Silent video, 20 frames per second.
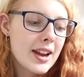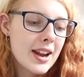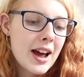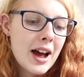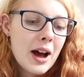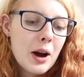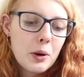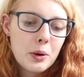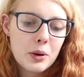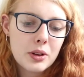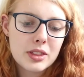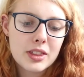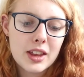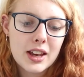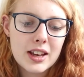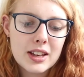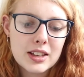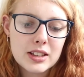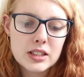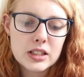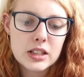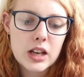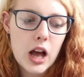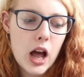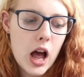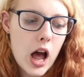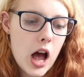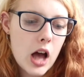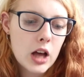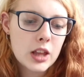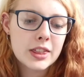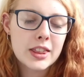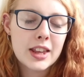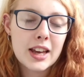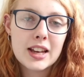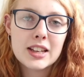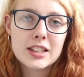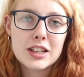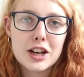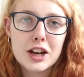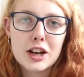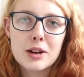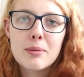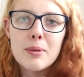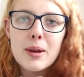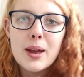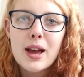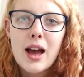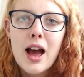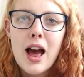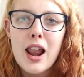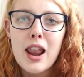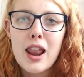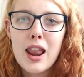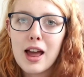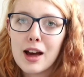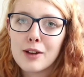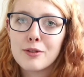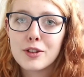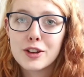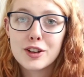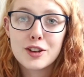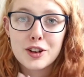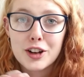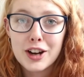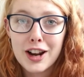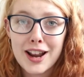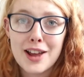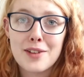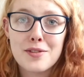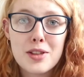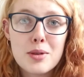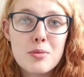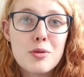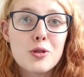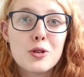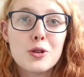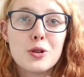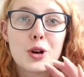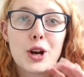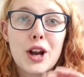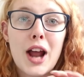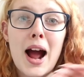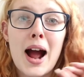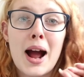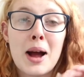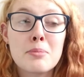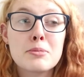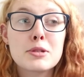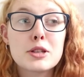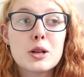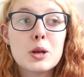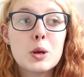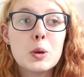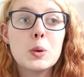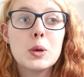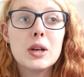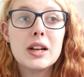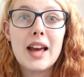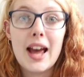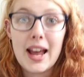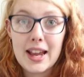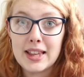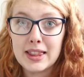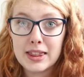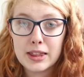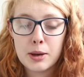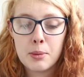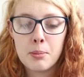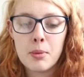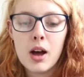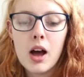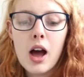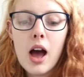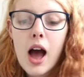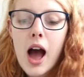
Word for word: Now these are going to be you're going to love them or you're going to absolutely hate them,